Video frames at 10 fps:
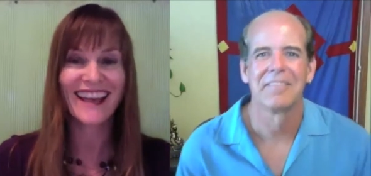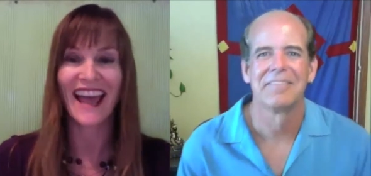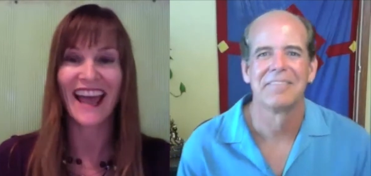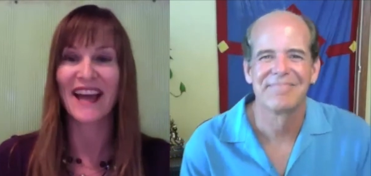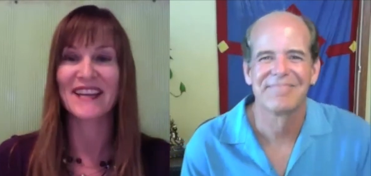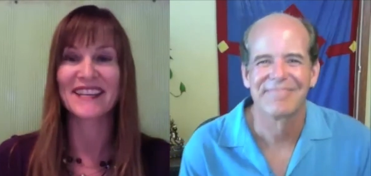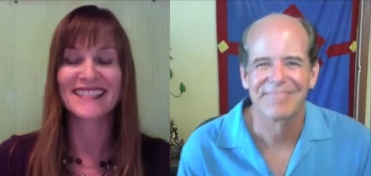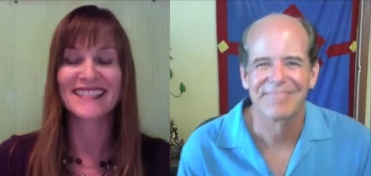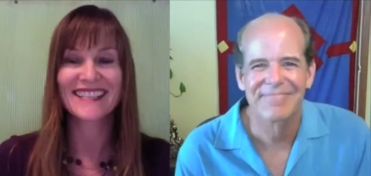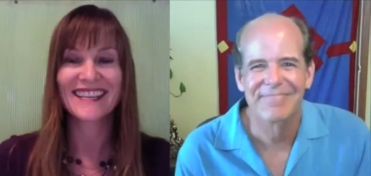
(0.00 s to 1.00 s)

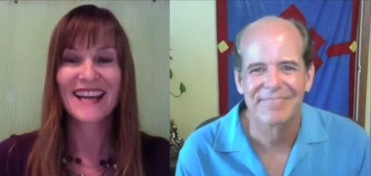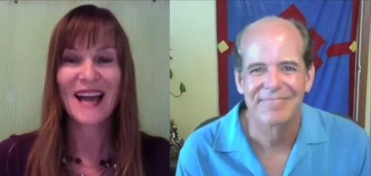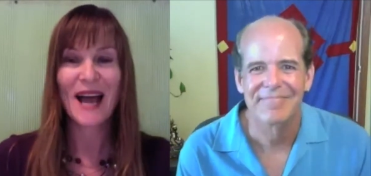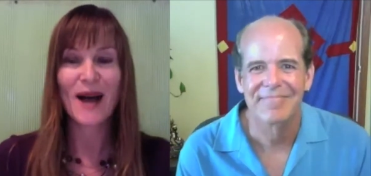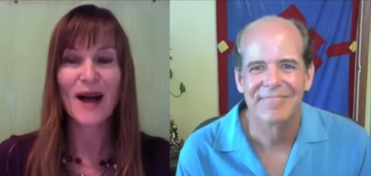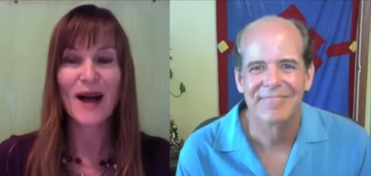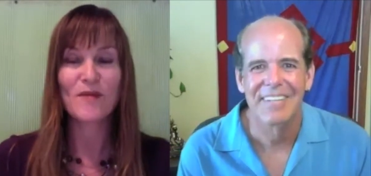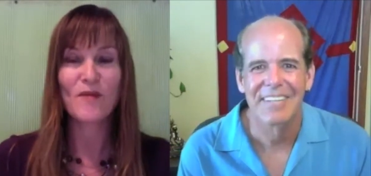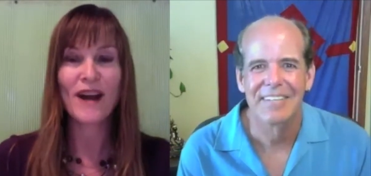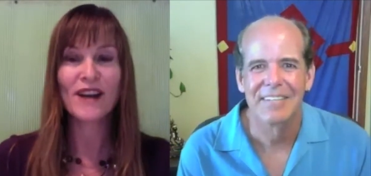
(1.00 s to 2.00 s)
Speaker 1: And um,
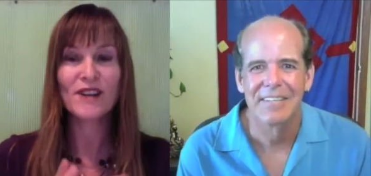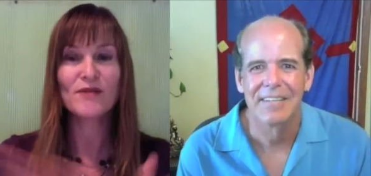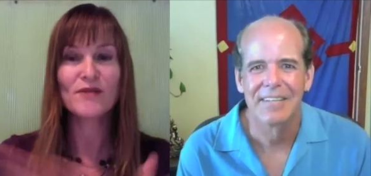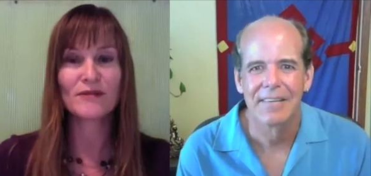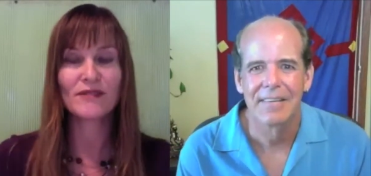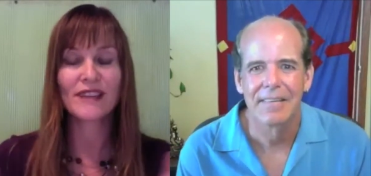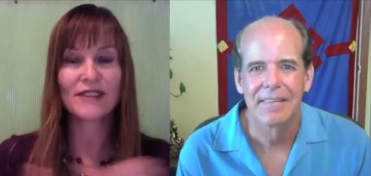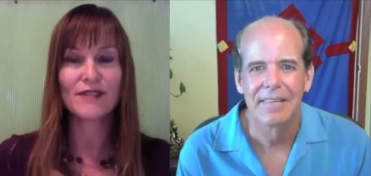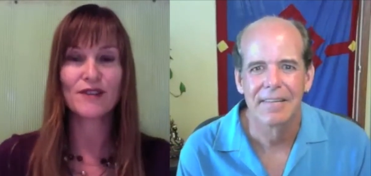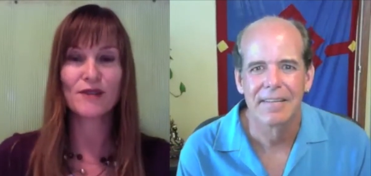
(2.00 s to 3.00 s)
why don't you let
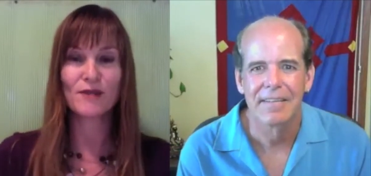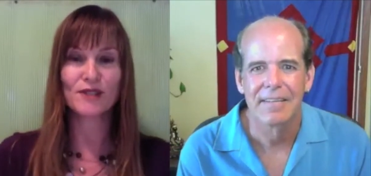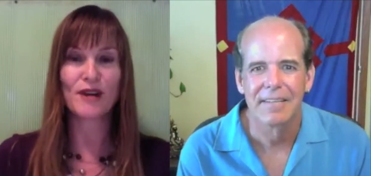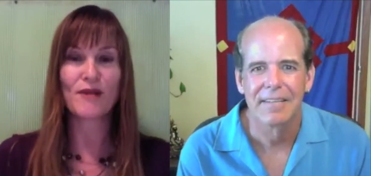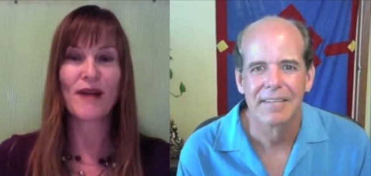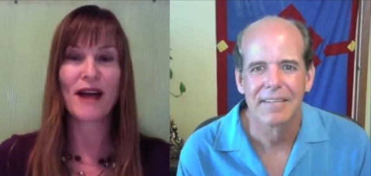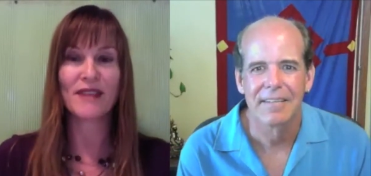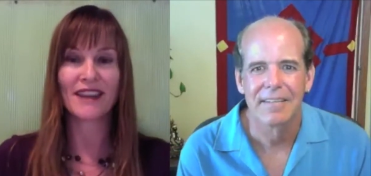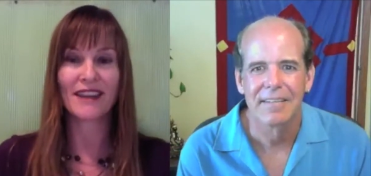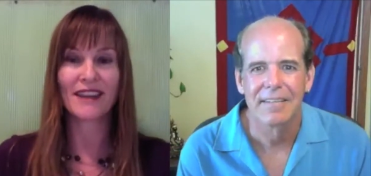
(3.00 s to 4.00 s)
the viewers know how
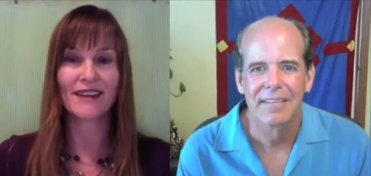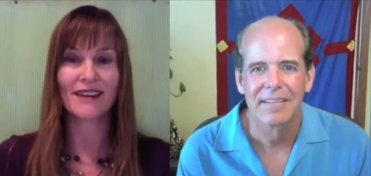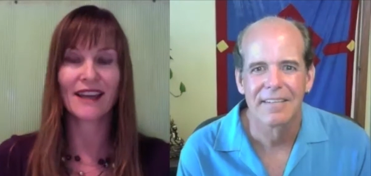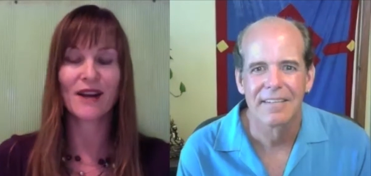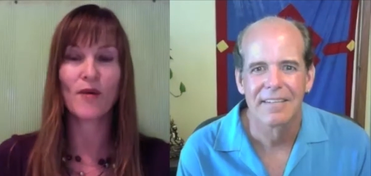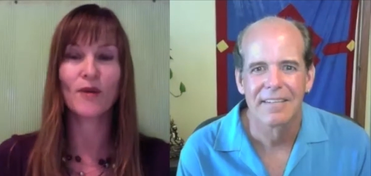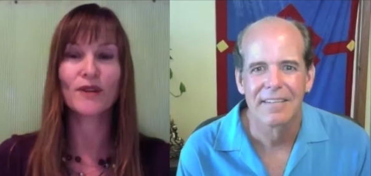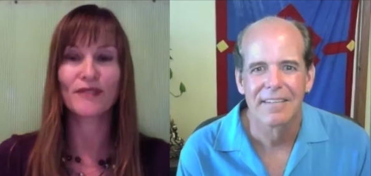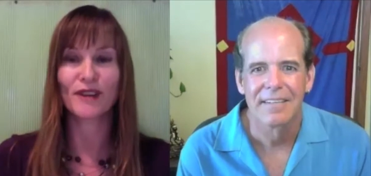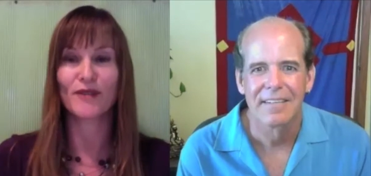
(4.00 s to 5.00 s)
they can get a hold
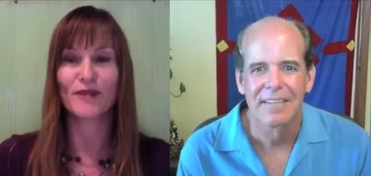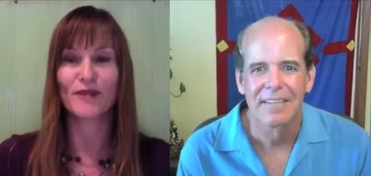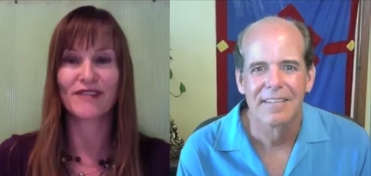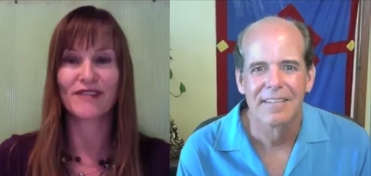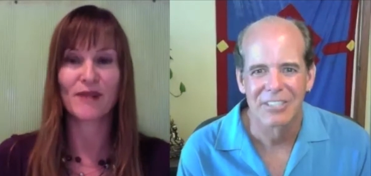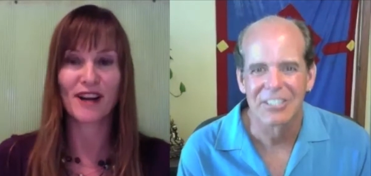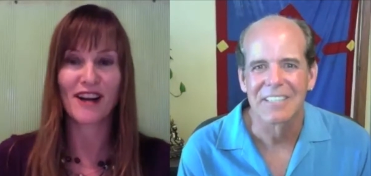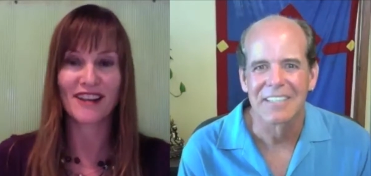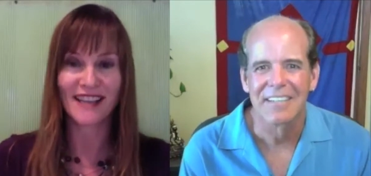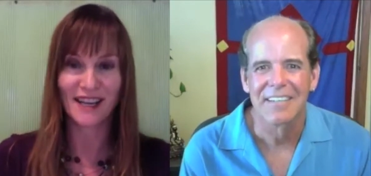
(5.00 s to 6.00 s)
of you if they
Speaker 2: want sure. to
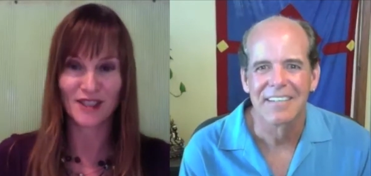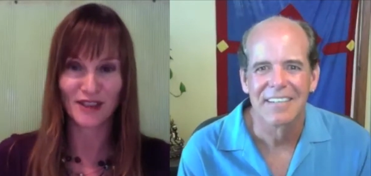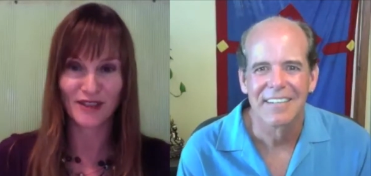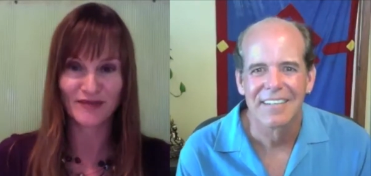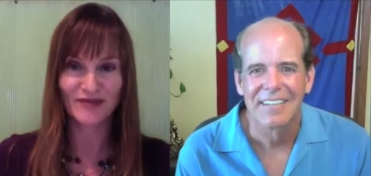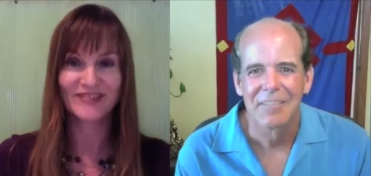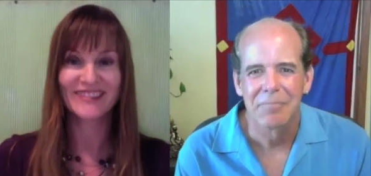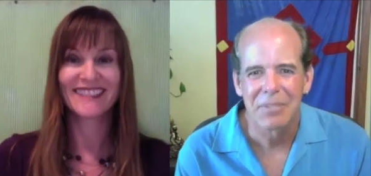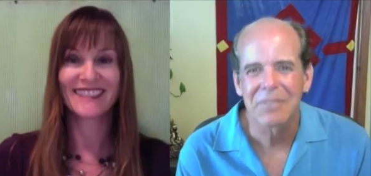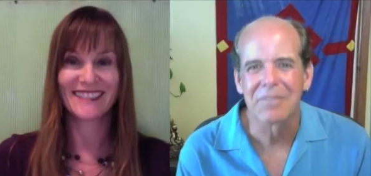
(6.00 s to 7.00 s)
contact you?
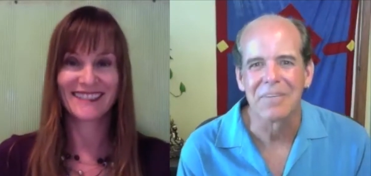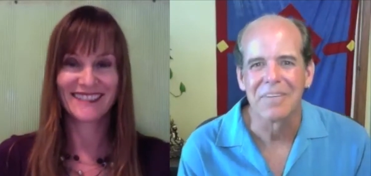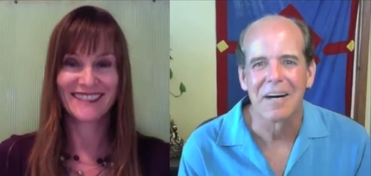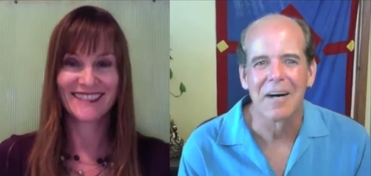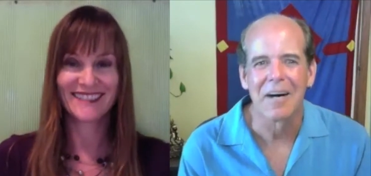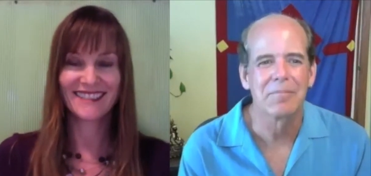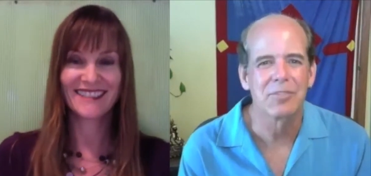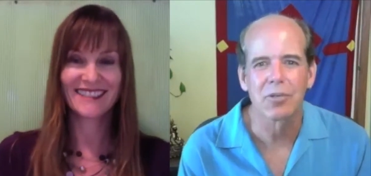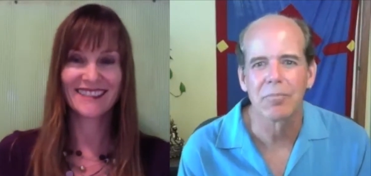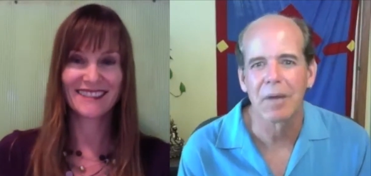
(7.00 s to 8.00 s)
Beautiful. Um,
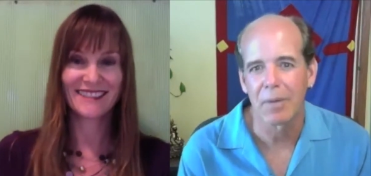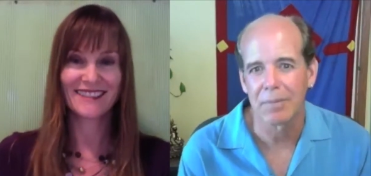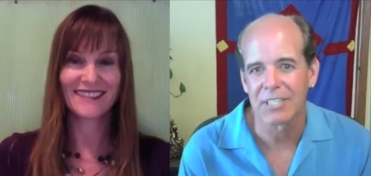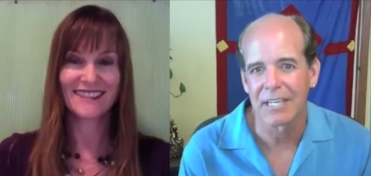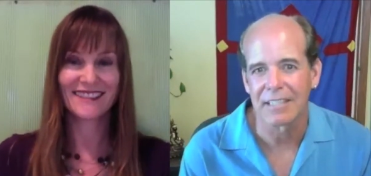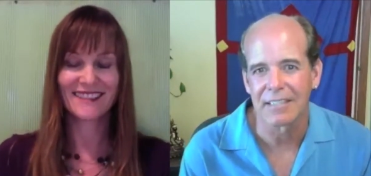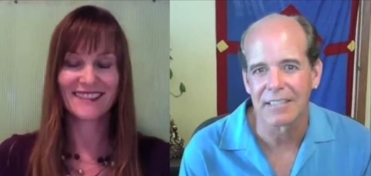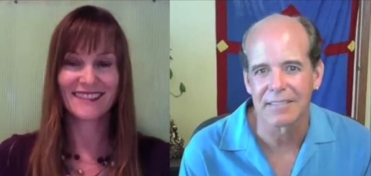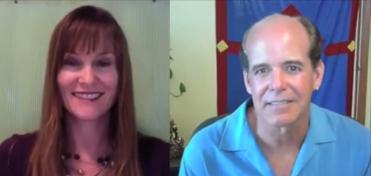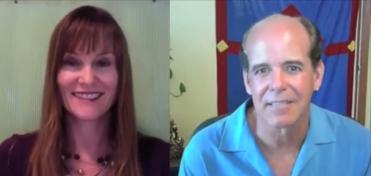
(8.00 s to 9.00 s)
so my website
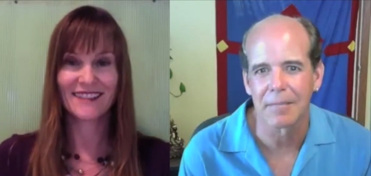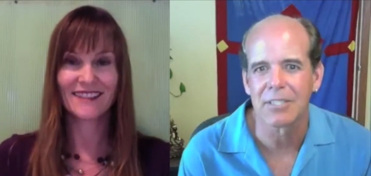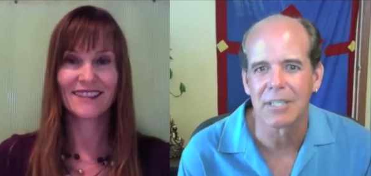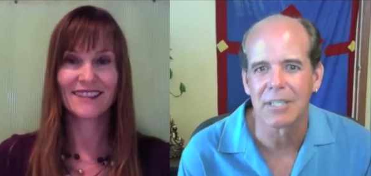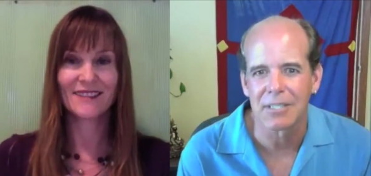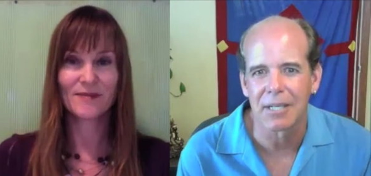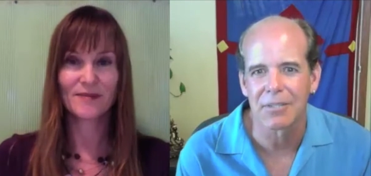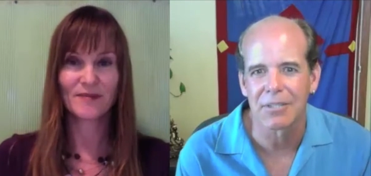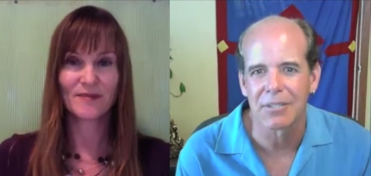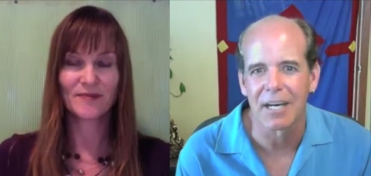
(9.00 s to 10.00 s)
is w w
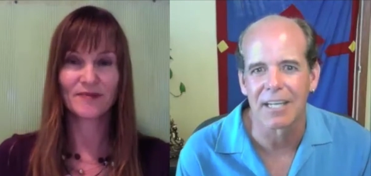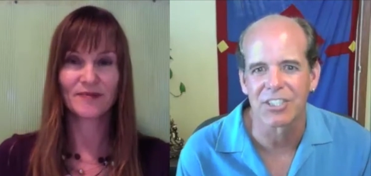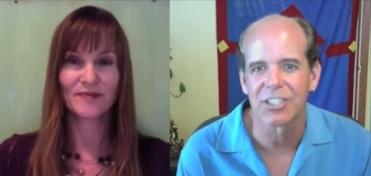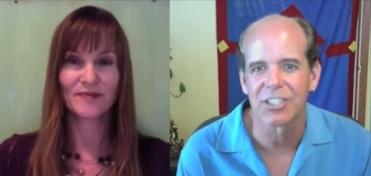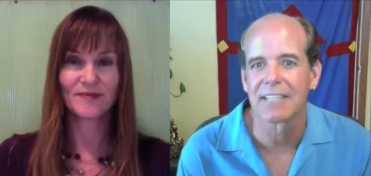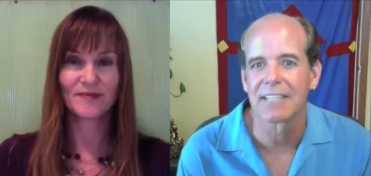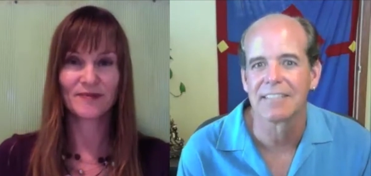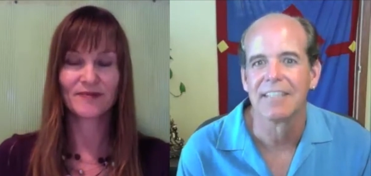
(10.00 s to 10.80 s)
w dot chess